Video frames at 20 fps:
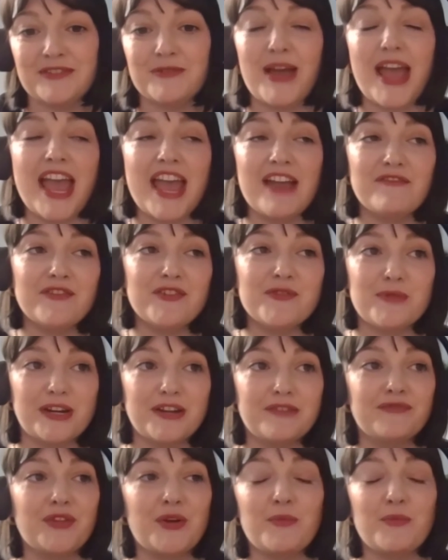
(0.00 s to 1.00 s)
So every one
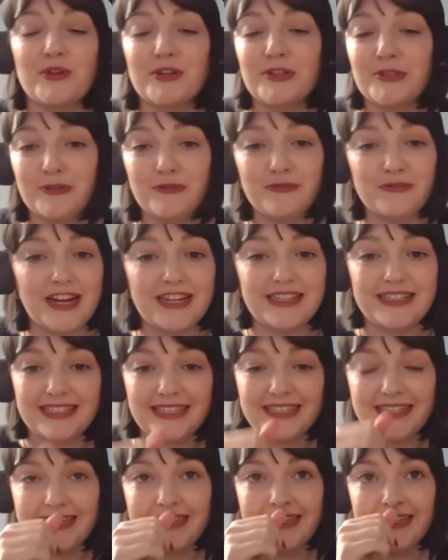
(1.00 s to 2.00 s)
of them were so
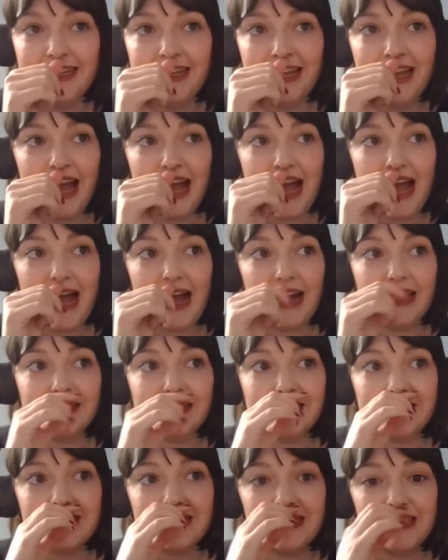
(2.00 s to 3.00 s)
friendly,
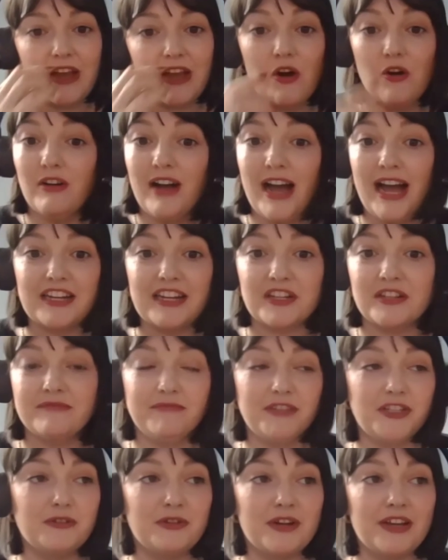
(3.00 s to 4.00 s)
and they all had a,
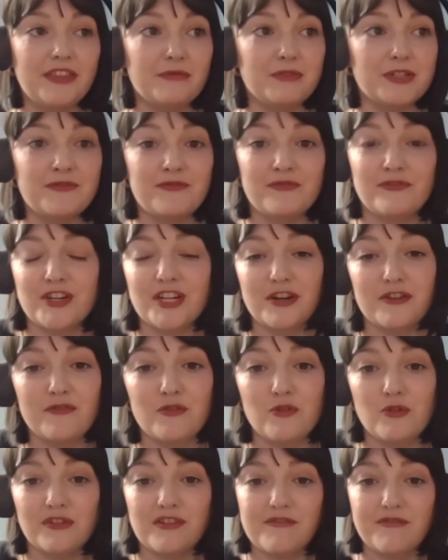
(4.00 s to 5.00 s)
you know, there was 3 or
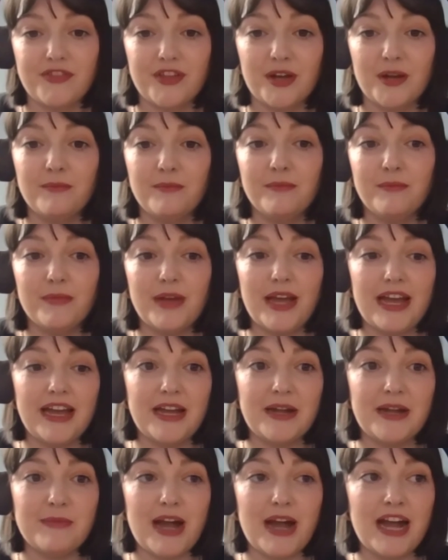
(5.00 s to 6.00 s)
4 of them.
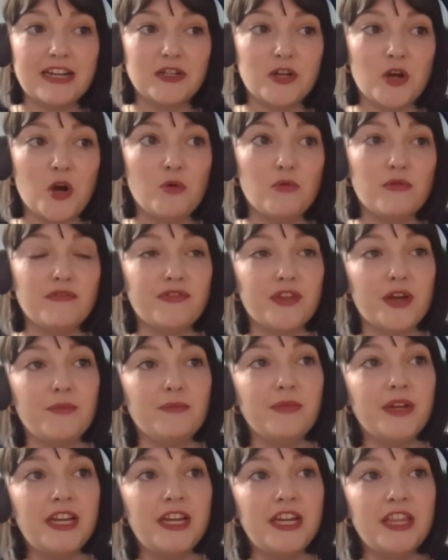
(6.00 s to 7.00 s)
I had a call with
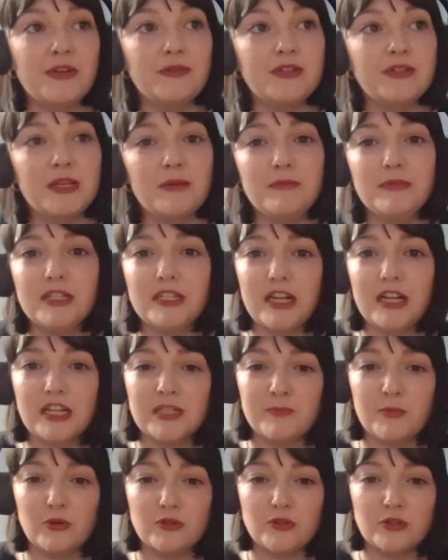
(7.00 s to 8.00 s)
them. There was somebody that I
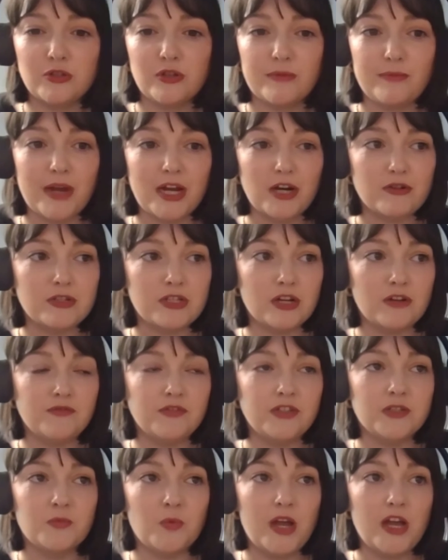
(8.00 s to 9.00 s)
spoke to at
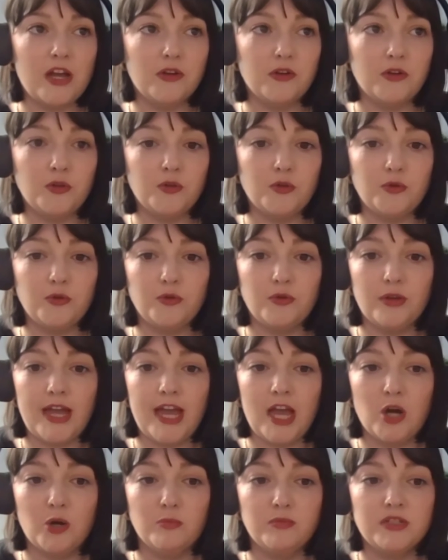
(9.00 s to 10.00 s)
Microsoft as well, who
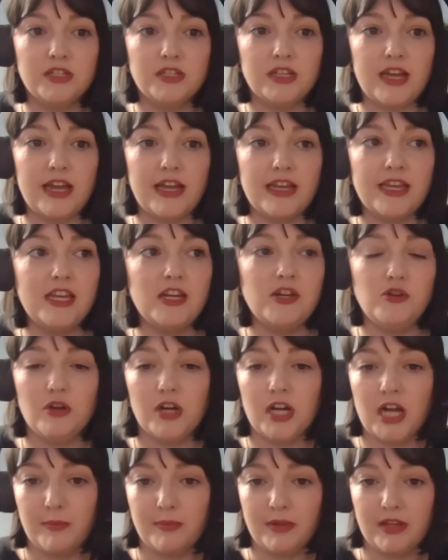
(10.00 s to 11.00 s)
helped, he knew
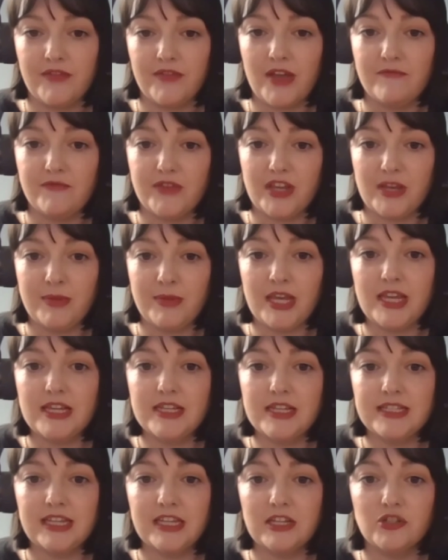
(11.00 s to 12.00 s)
a couple of
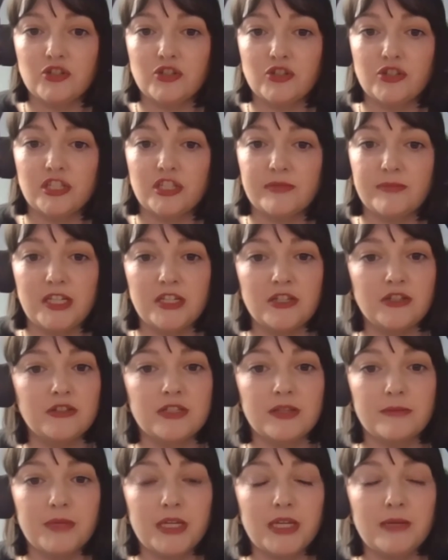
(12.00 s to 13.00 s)
MVPs. He introduced me to
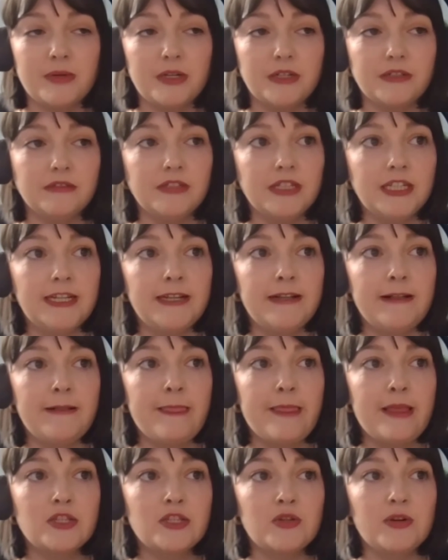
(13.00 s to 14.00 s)
some people.
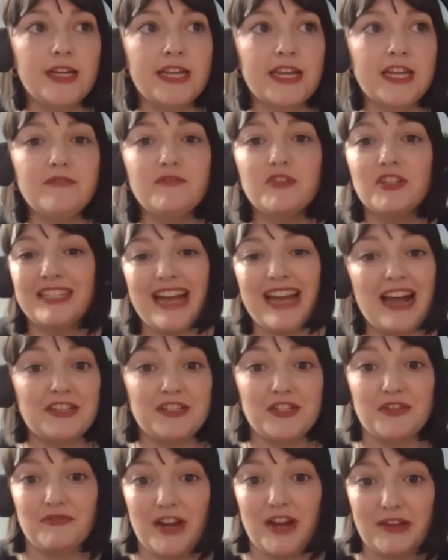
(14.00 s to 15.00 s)
So I kind of just
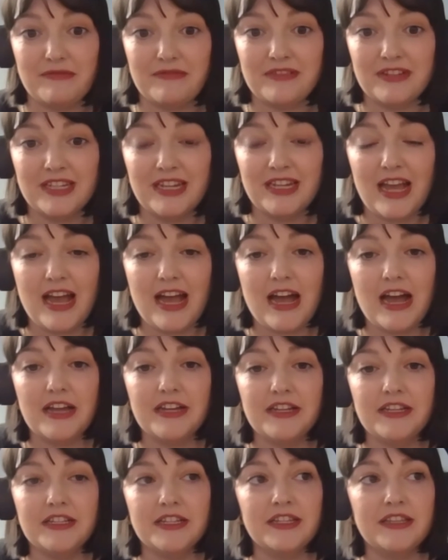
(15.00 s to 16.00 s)
asked around,
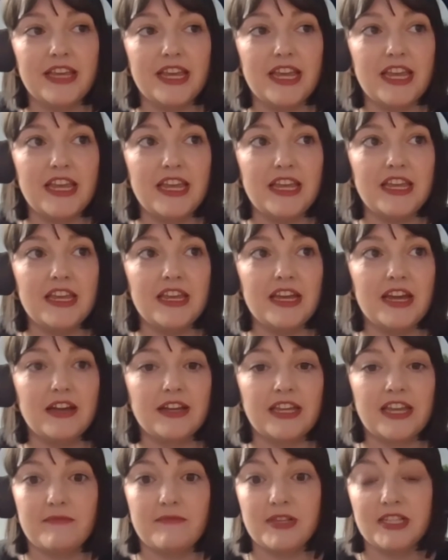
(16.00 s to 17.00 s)
and they
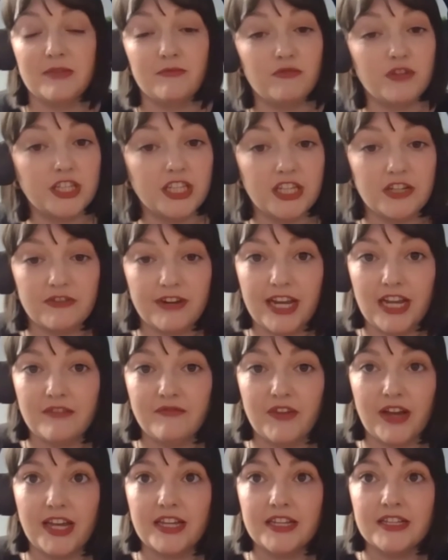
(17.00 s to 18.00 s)
gave me some really great
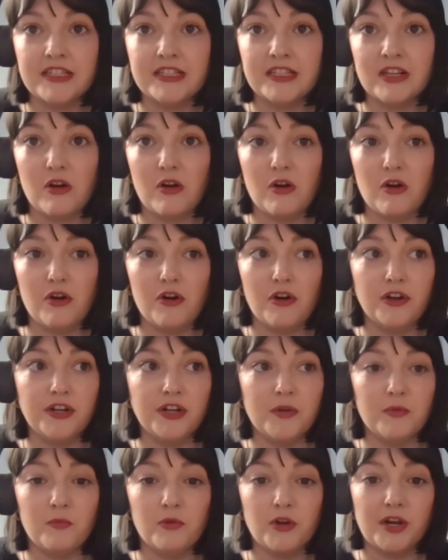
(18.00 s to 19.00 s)
advice
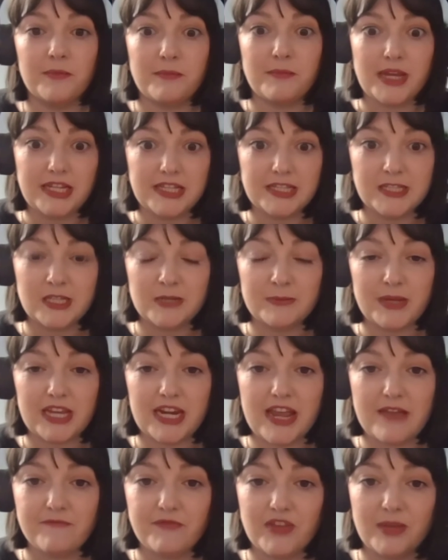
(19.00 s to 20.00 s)
on what it means to be
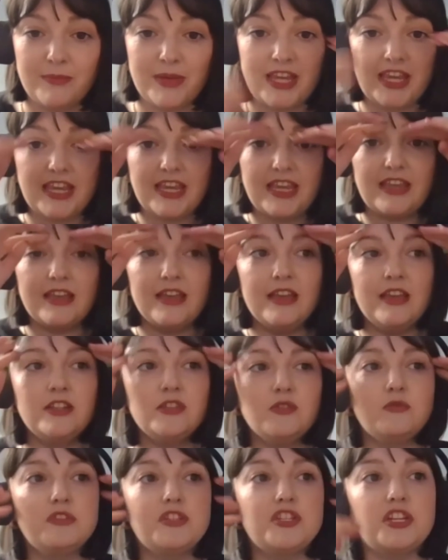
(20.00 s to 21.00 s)
an MVP.
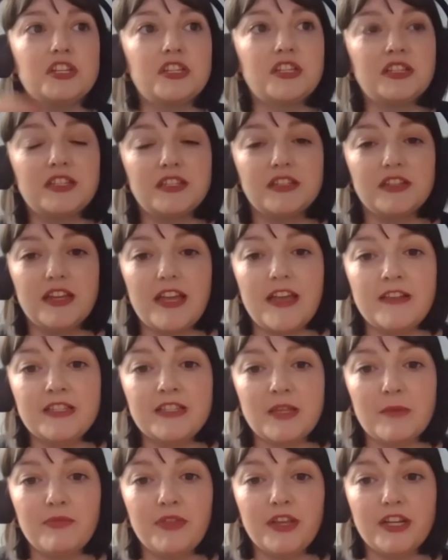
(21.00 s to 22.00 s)
Don't just, it's
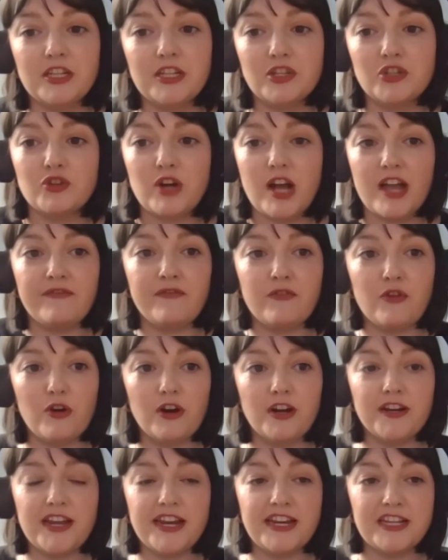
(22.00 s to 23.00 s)
something to strive
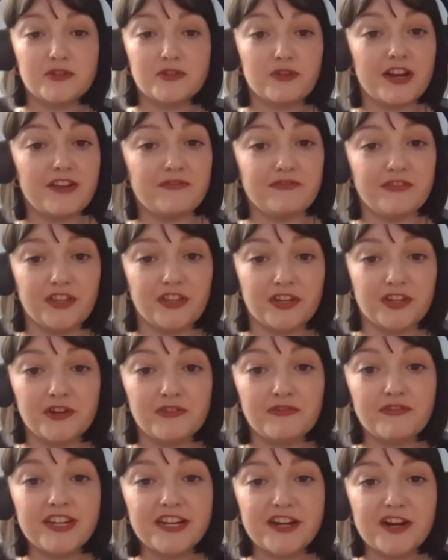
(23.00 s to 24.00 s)
for, and it's great for the
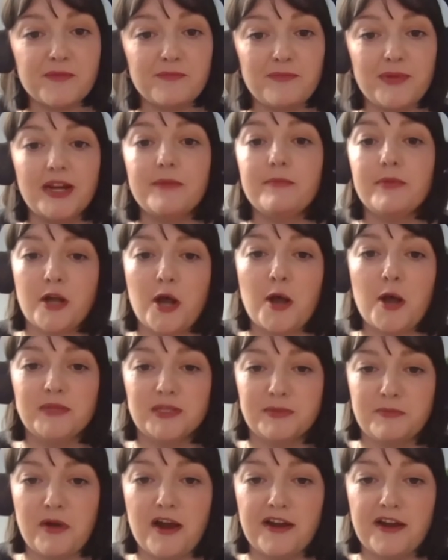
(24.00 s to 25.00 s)
career, but it
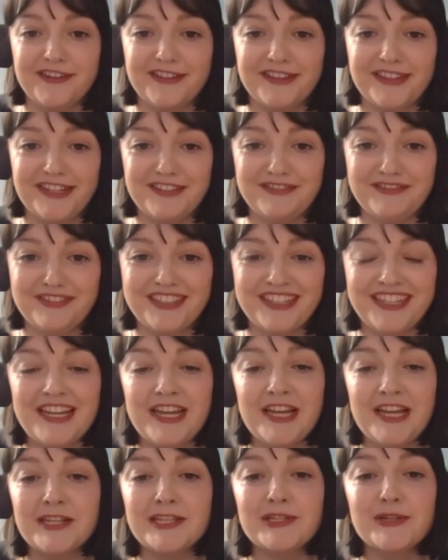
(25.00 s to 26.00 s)
becomes a part of your life. Yeah.